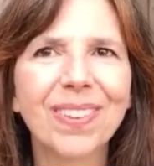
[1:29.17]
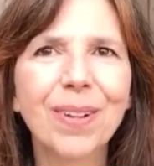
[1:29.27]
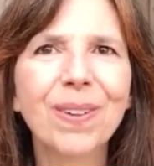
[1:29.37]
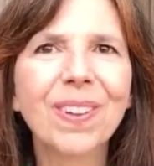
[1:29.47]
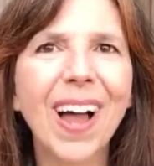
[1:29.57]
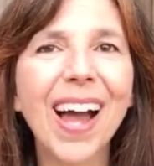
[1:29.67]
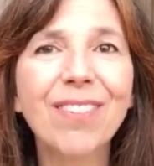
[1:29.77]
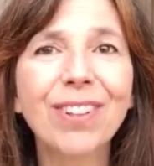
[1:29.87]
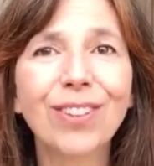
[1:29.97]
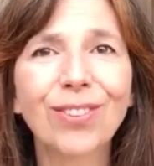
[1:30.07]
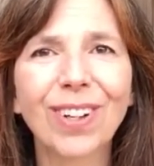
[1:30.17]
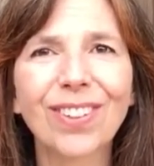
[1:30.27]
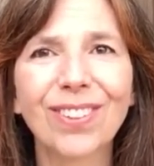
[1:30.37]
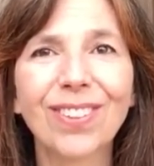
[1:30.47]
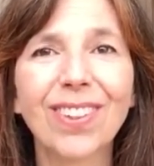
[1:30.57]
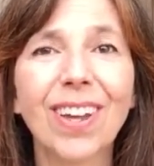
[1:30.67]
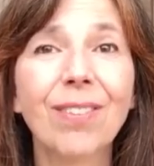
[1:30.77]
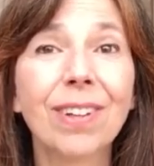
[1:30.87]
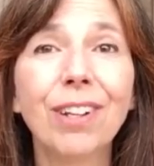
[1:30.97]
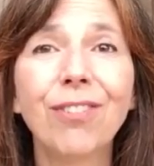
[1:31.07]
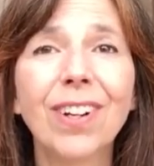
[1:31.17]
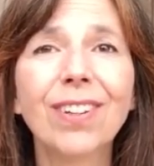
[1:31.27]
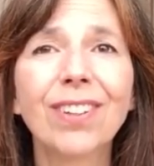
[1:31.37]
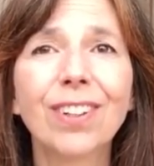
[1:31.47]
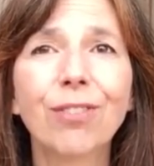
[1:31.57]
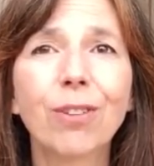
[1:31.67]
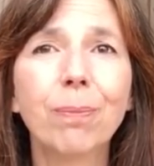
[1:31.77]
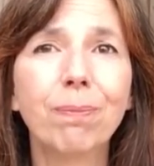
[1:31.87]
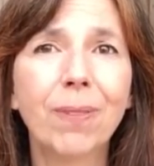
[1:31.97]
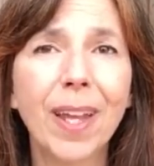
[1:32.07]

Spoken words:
They were lively structures that really functioned for